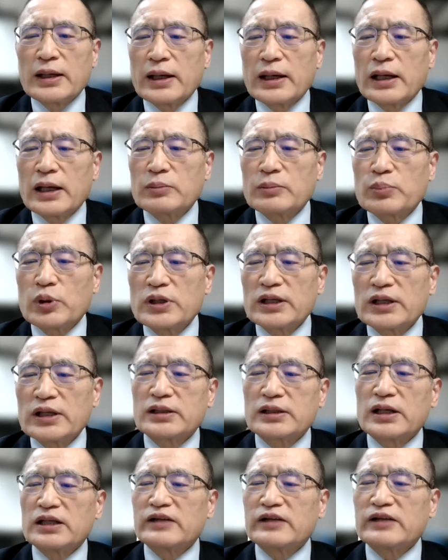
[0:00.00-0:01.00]
and
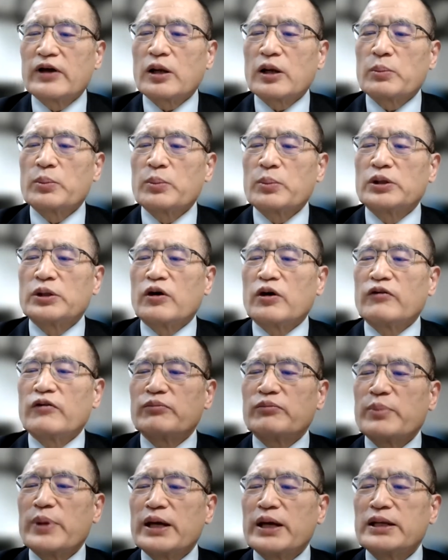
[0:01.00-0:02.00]
political development of
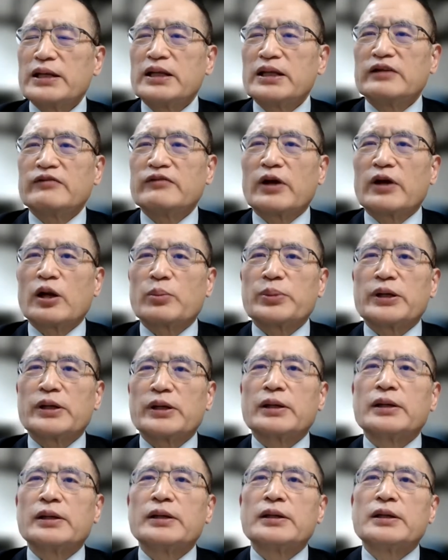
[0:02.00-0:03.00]
many
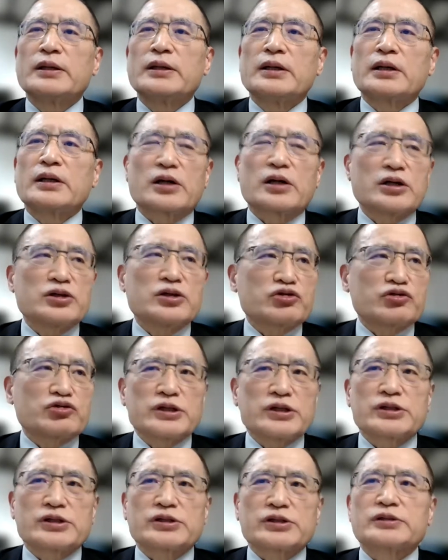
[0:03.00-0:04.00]
developing
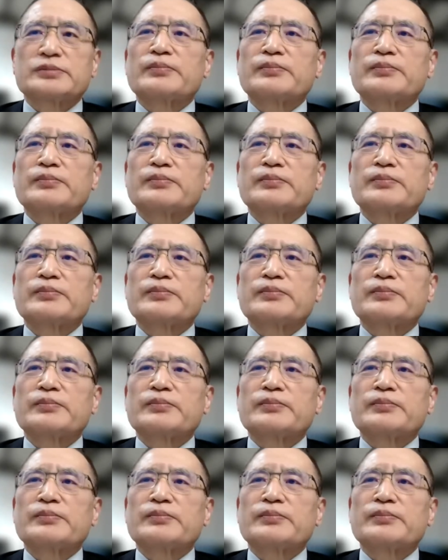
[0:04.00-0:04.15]
countries.